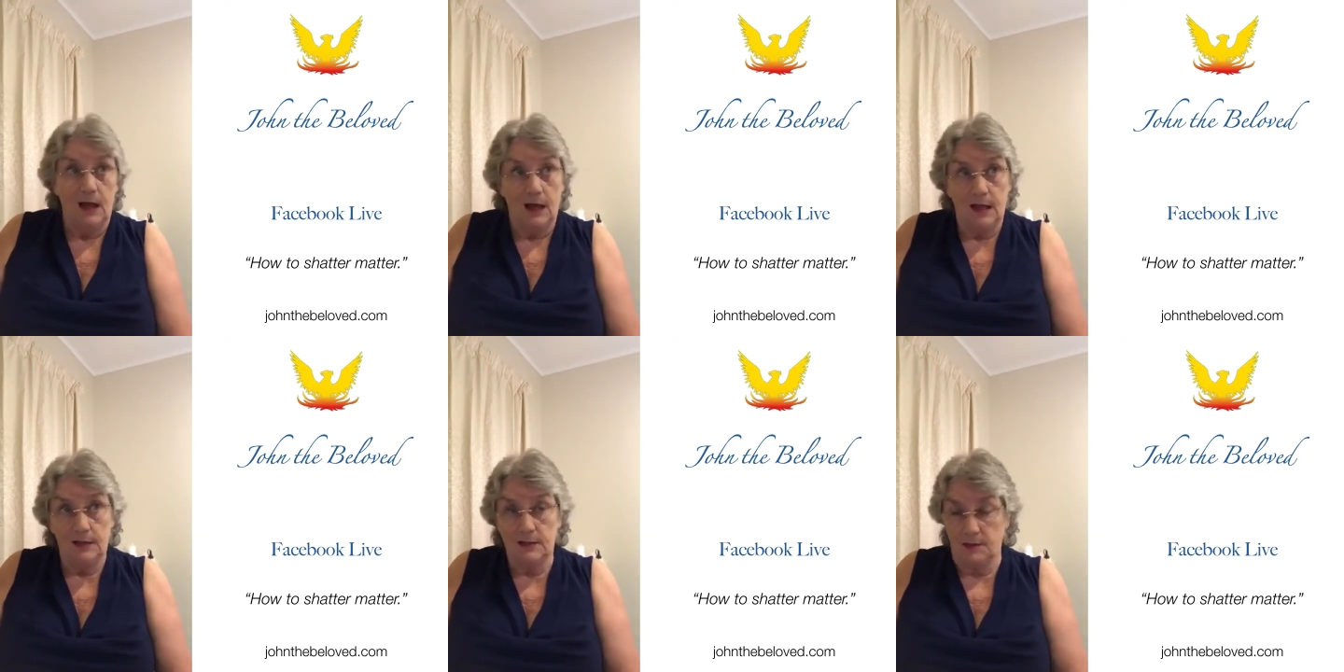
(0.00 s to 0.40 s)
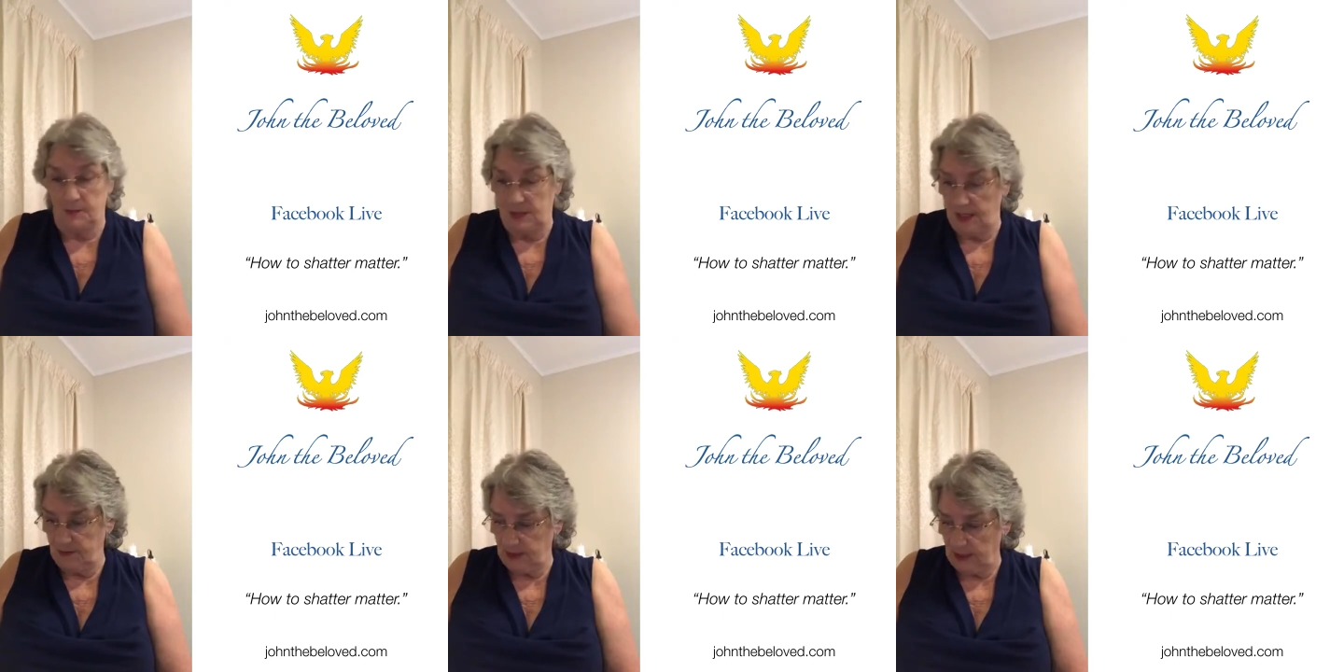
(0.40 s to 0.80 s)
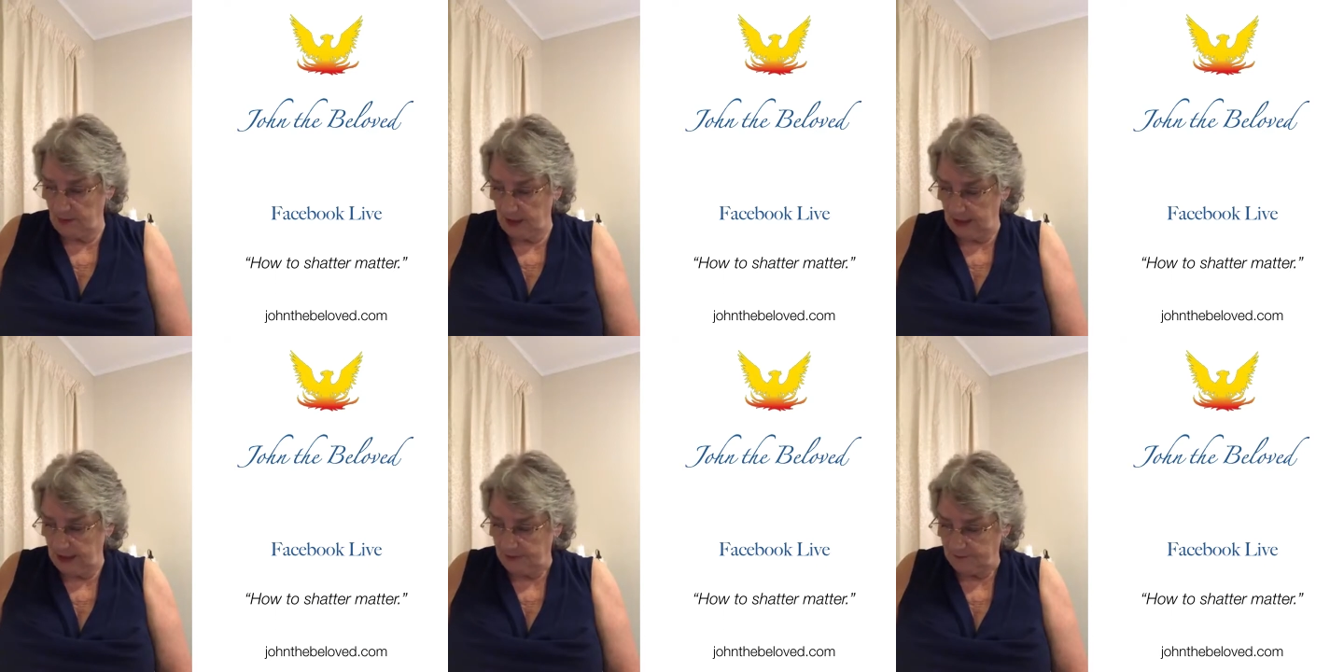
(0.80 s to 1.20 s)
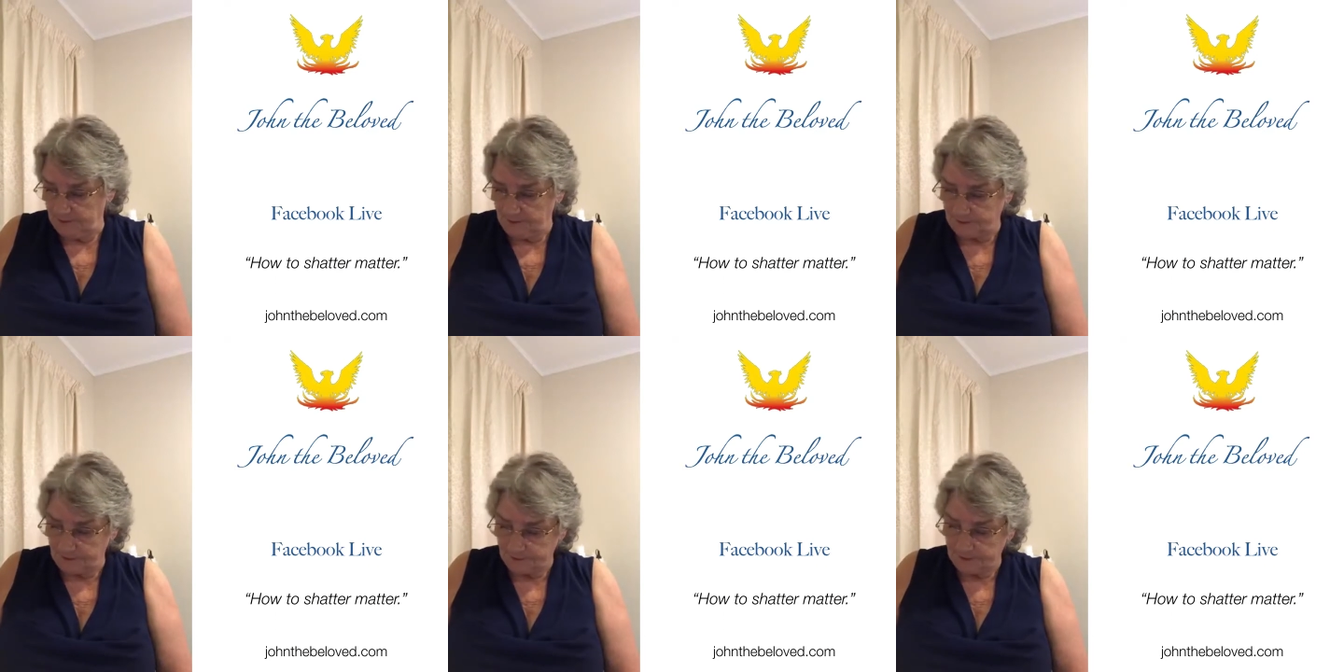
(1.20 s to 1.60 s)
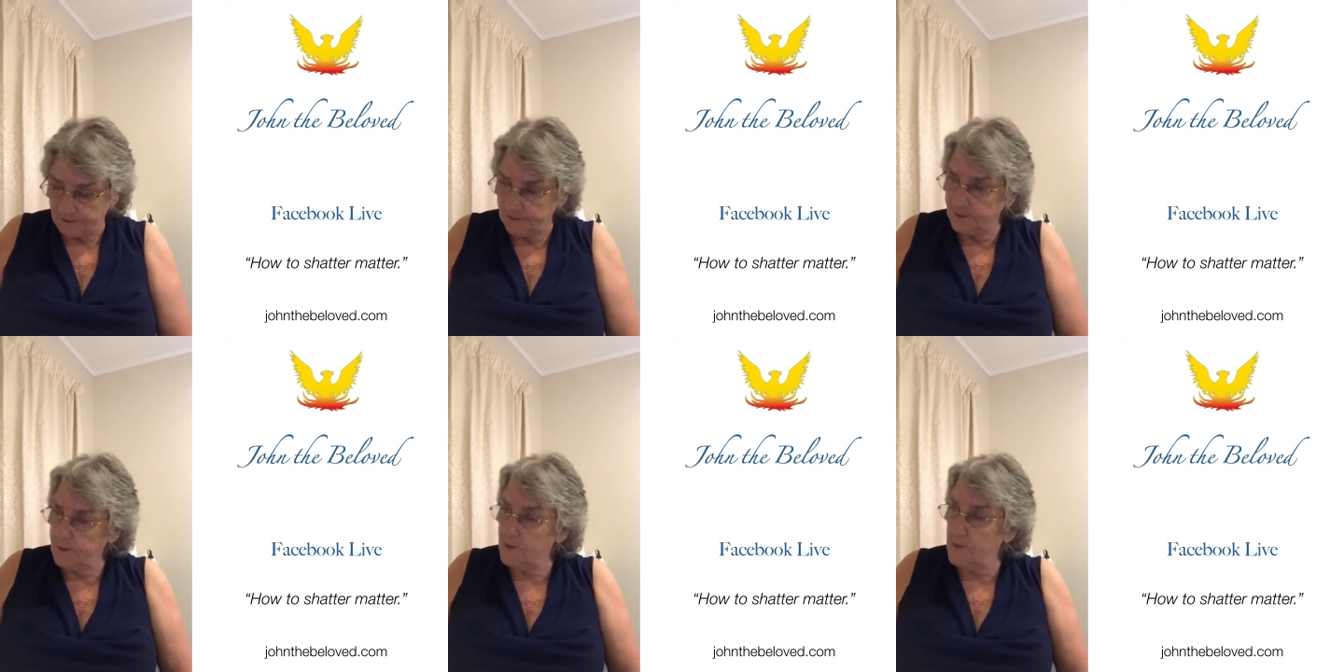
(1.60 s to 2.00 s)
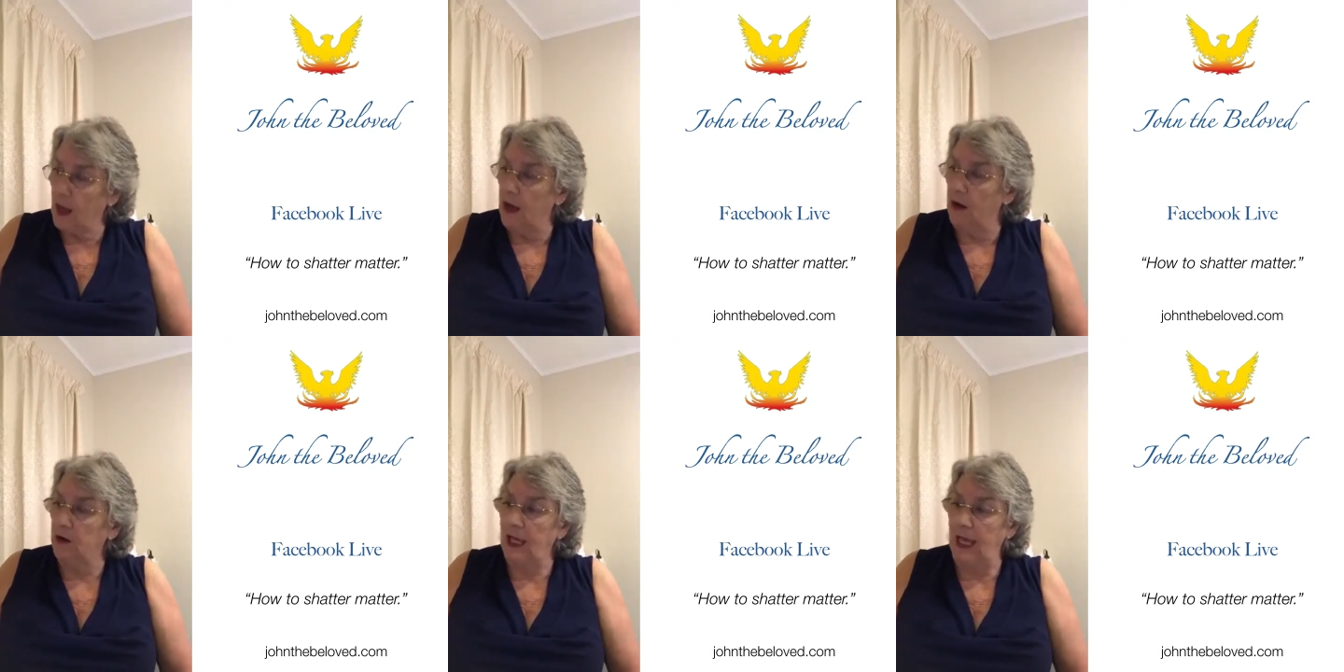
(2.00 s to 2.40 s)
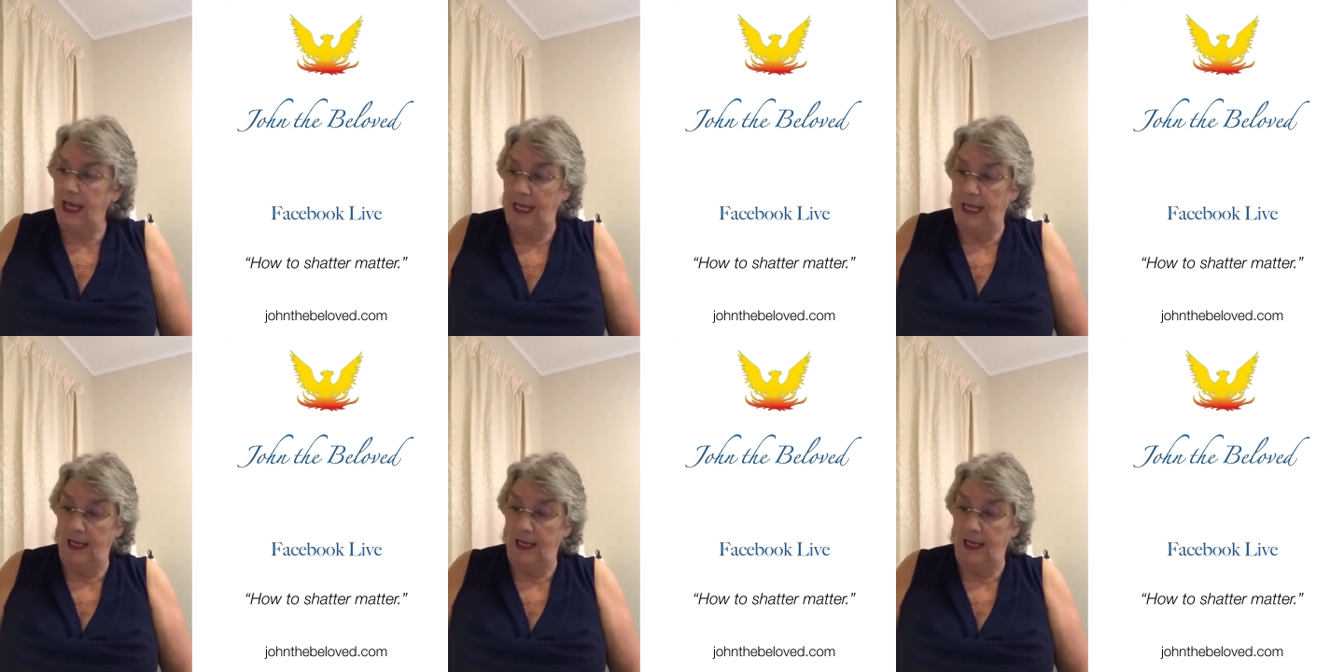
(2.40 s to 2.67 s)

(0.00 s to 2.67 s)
and sometimes our money? Okay.